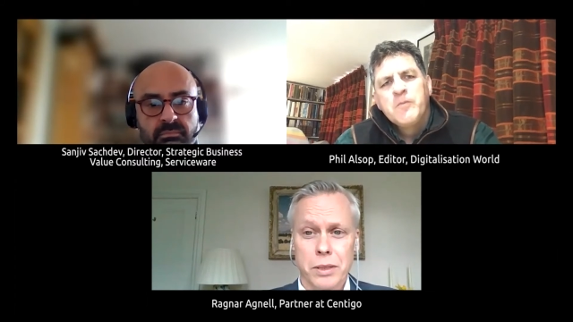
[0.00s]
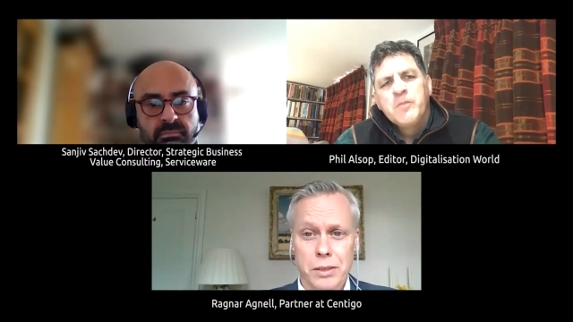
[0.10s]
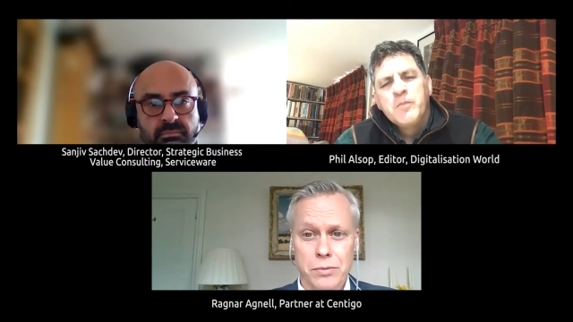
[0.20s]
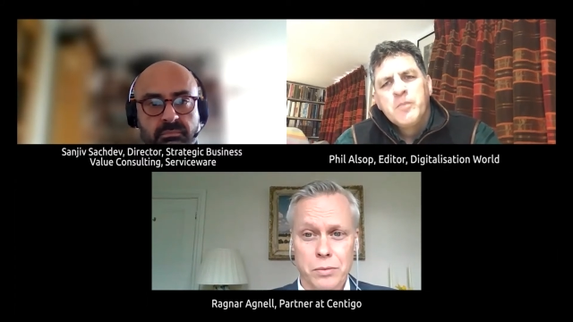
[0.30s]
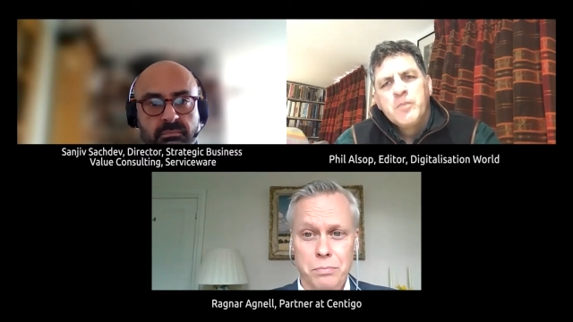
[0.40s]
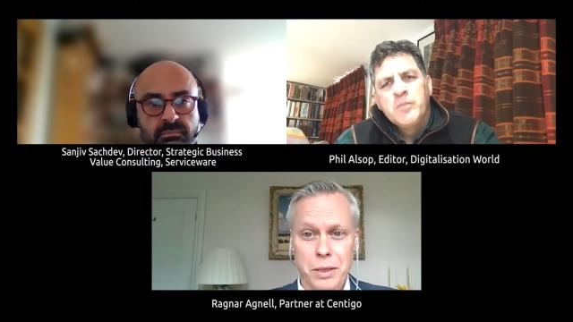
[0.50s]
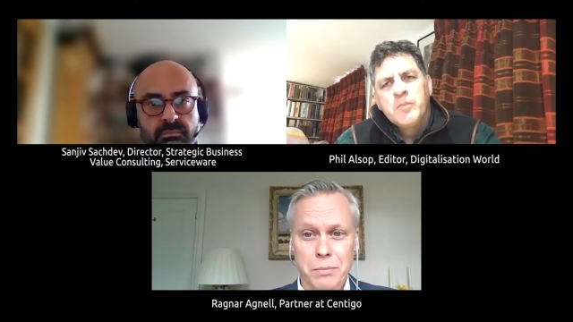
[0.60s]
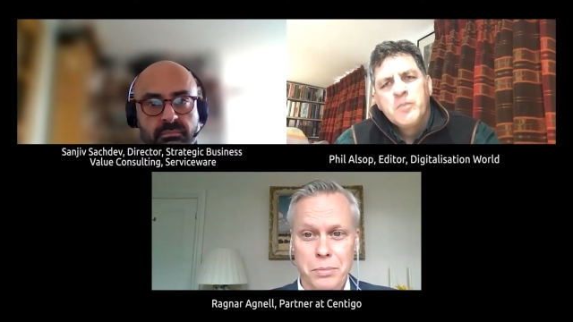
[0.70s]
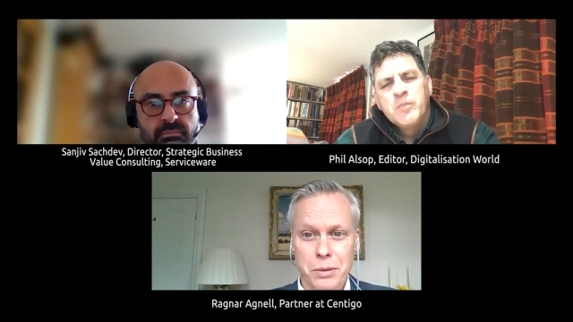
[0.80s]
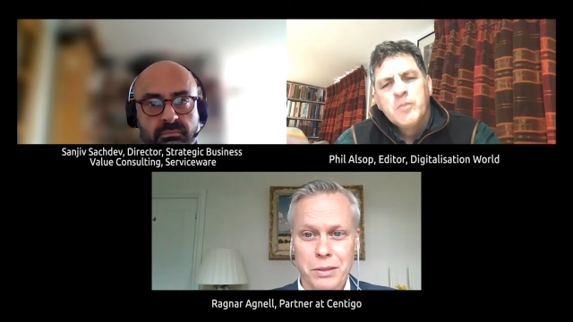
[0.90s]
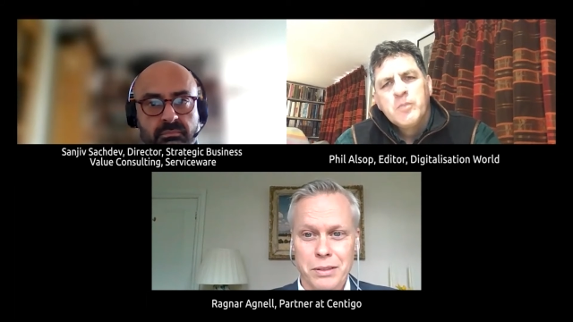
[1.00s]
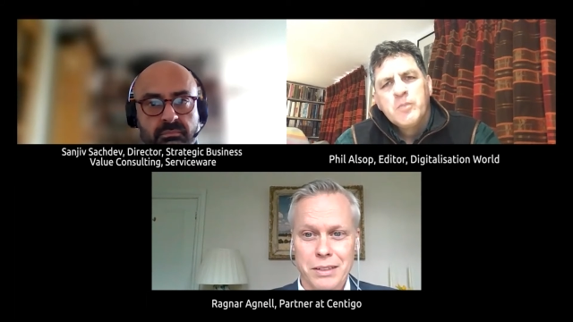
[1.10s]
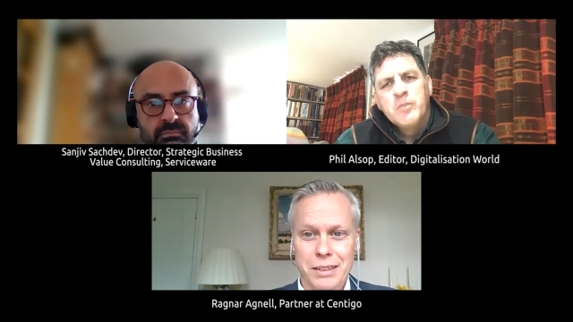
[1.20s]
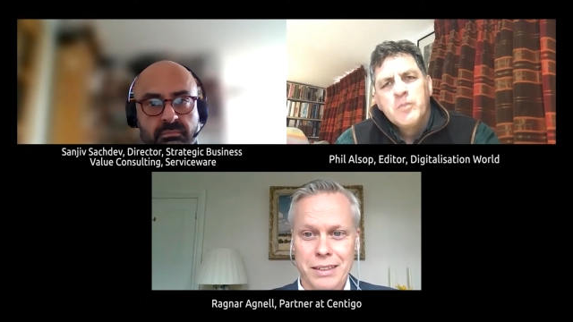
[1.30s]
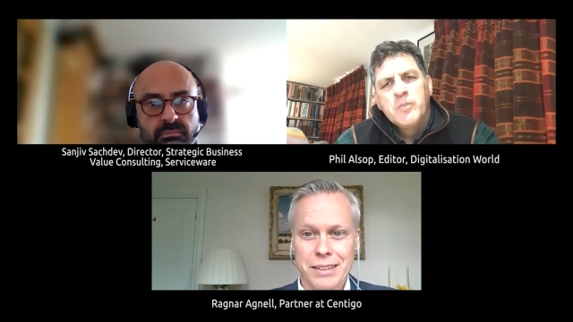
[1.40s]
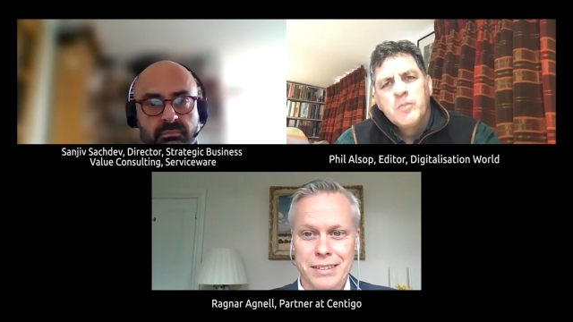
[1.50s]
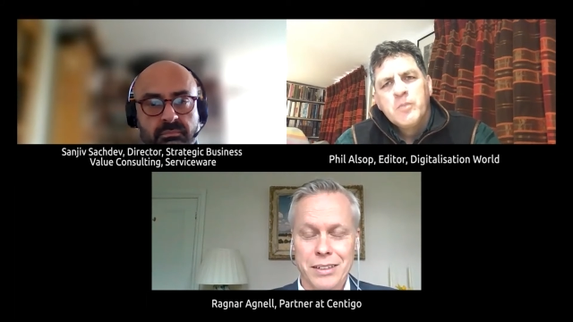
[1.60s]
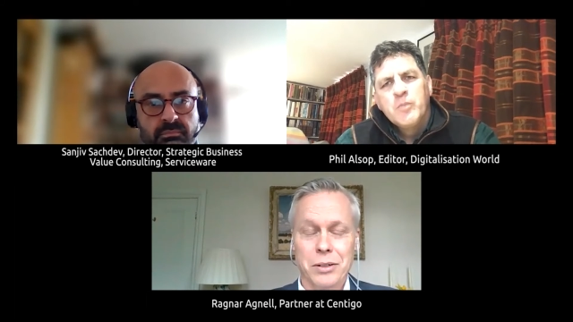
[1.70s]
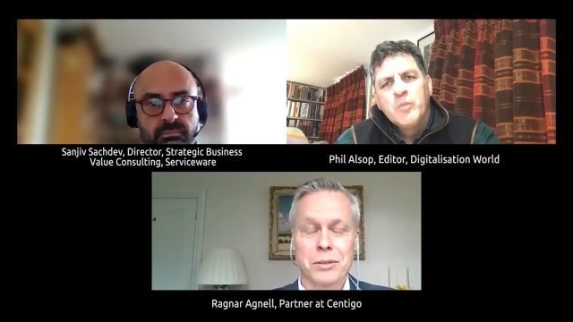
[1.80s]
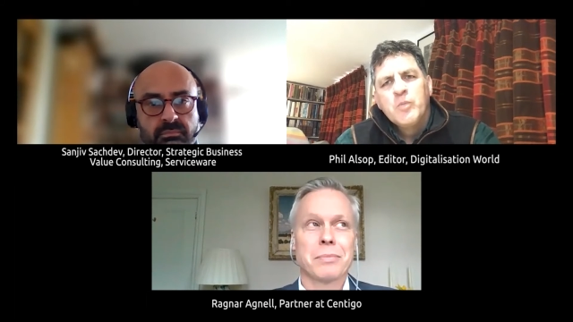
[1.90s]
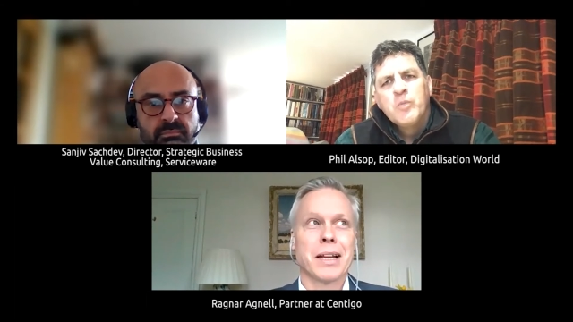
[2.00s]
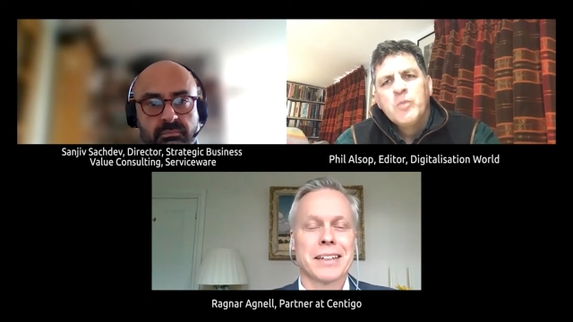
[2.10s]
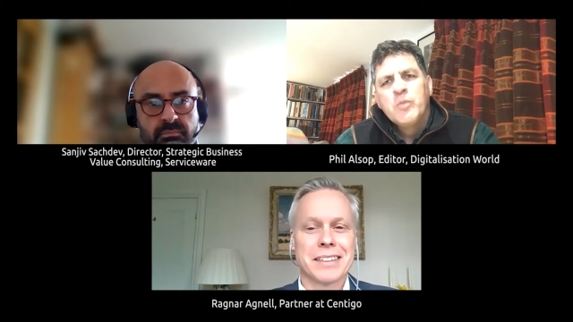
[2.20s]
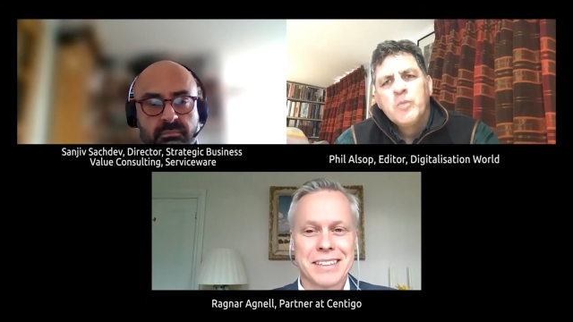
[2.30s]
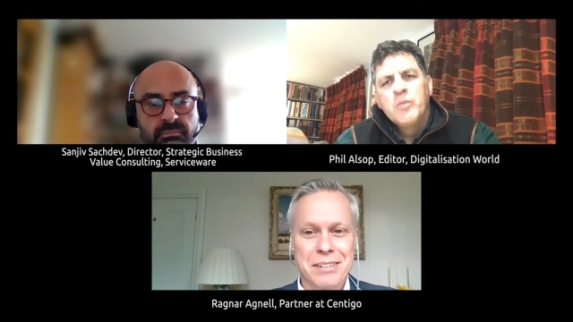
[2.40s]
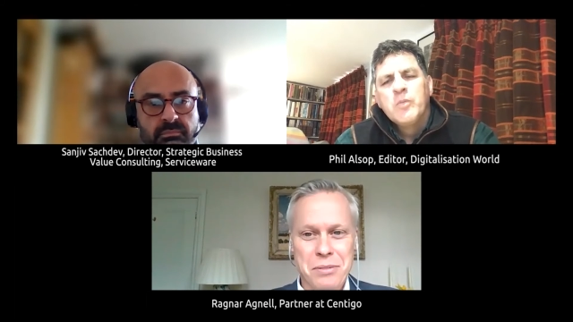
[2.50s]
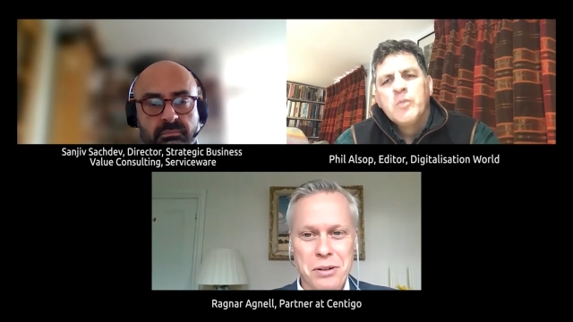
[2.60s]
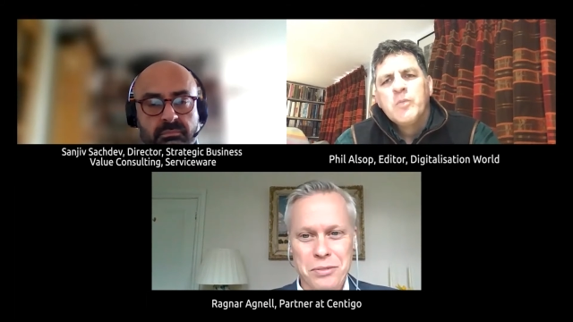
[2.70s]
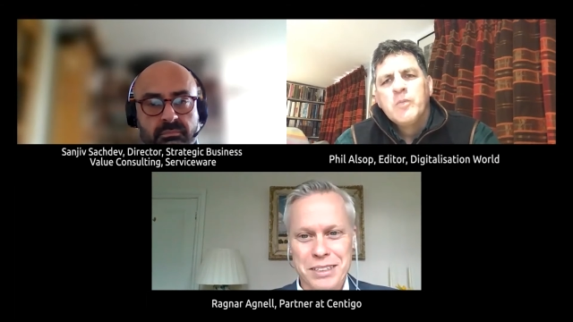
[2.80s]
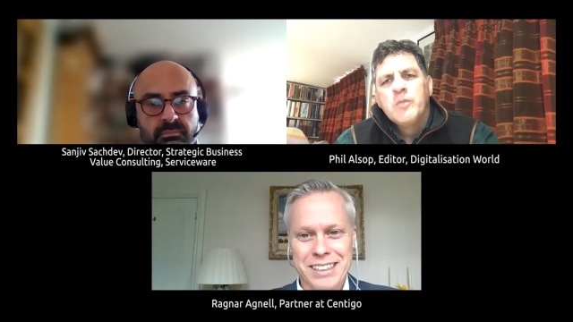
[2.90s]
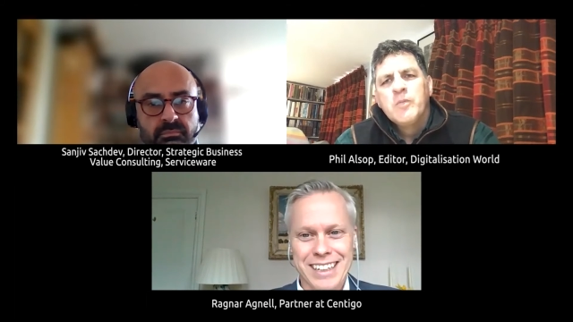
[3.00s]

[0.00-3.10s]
Speaker 1: P's for people, planet and profit,